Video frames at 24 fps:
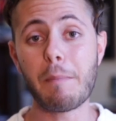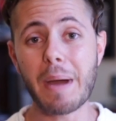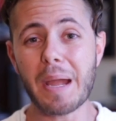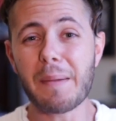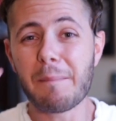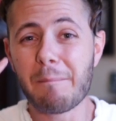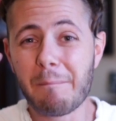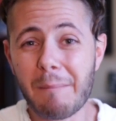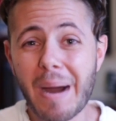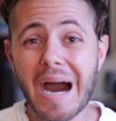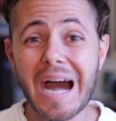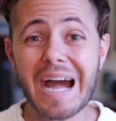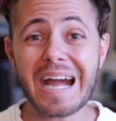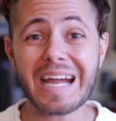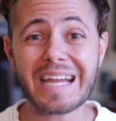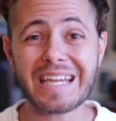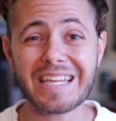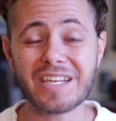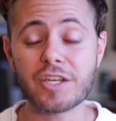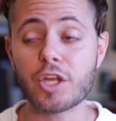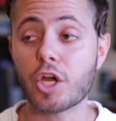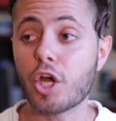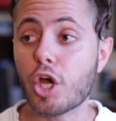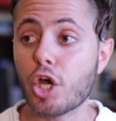My mind
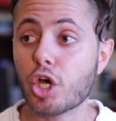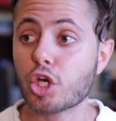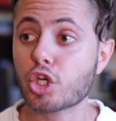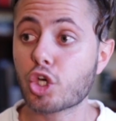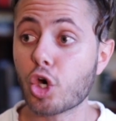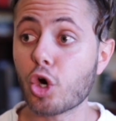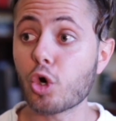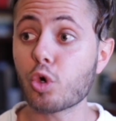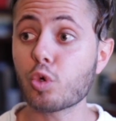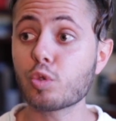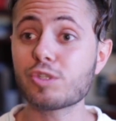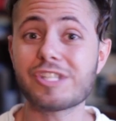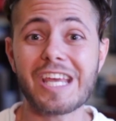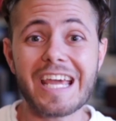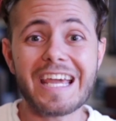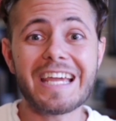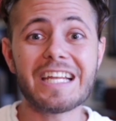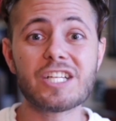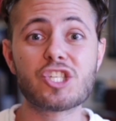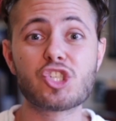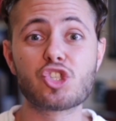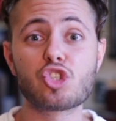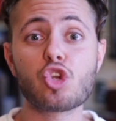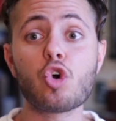goes in
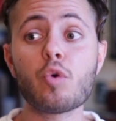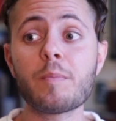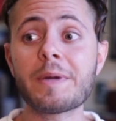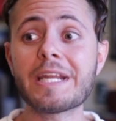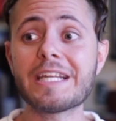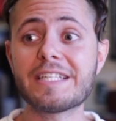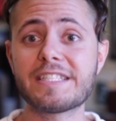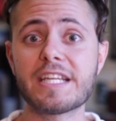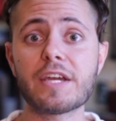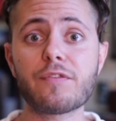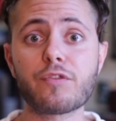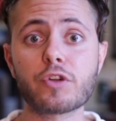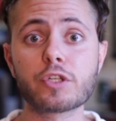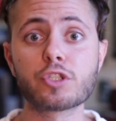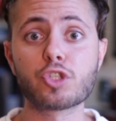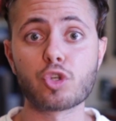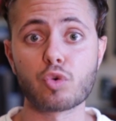so many different